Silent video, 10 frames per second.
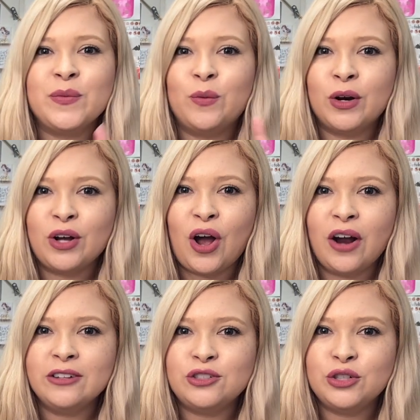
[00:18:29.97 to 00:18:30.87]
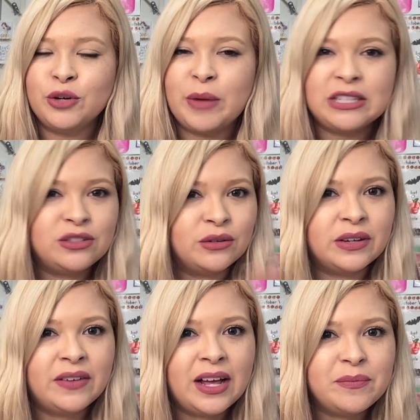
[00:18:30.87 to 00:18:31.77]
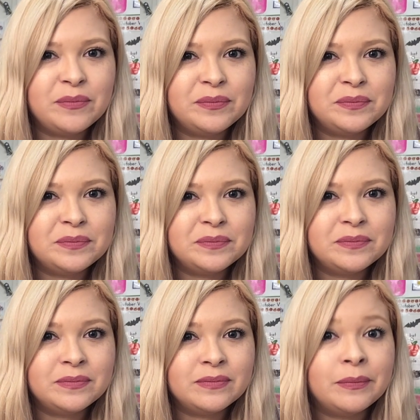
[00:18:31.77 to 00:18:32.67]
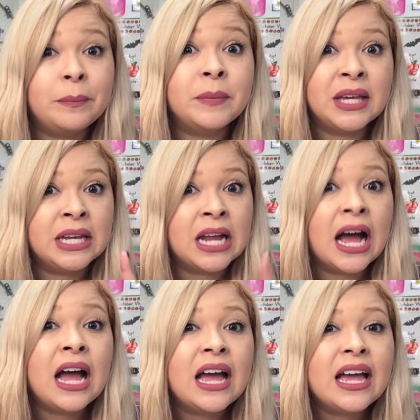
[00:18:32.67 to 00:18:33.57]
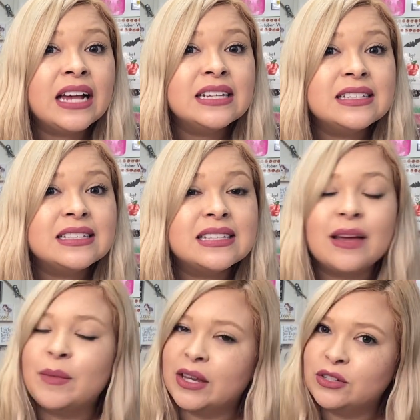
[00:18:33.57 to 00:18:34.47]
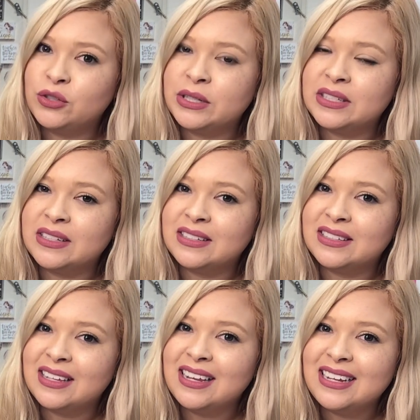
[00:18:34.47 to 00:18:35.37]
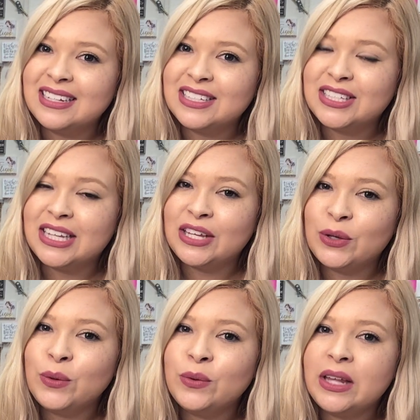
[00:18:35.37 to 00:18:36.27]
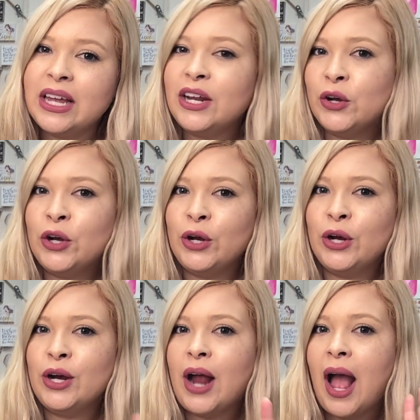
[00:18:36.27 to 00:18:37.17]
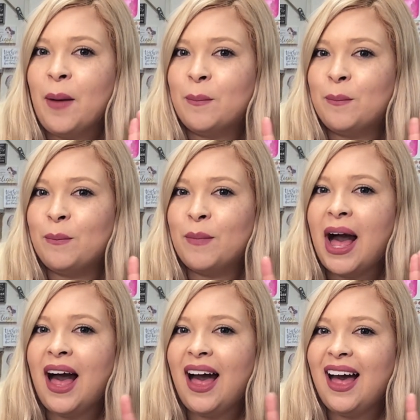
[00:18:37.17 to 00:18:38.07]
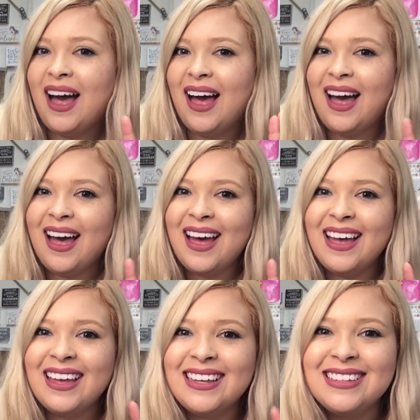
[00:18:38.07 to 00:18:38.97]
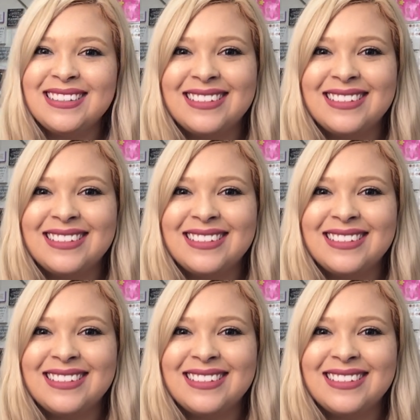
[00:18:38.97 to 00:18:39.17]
Work hard, do your best, don't give up. Be nice and make good choices. See you later. Bye.